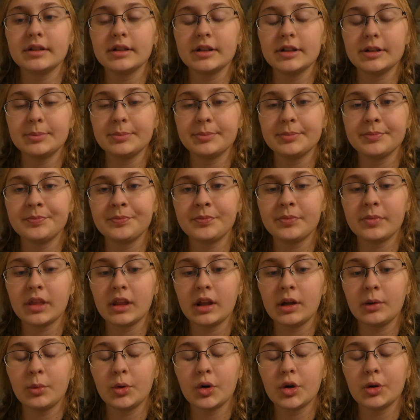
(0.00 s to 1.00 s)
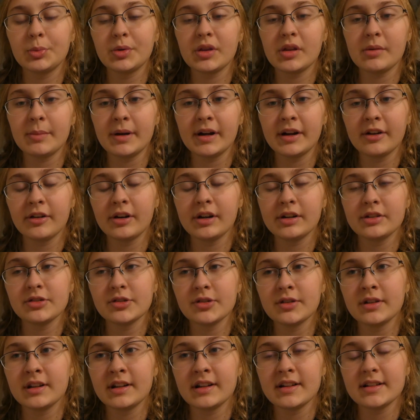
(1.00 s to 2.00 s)
I woke up with a migraine
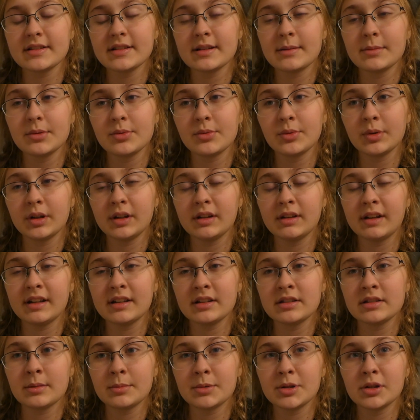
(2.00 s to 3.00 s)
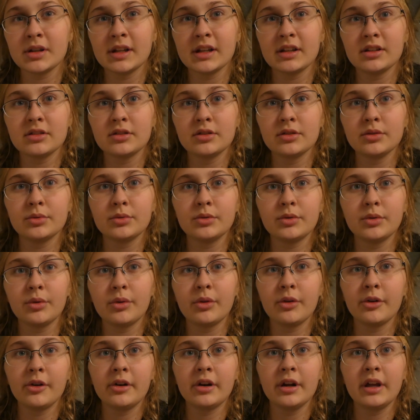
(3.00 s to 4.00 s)
and I slept really late. It's up to like
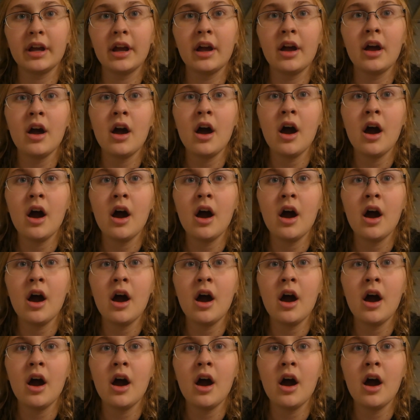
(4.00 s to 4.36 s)
2:30.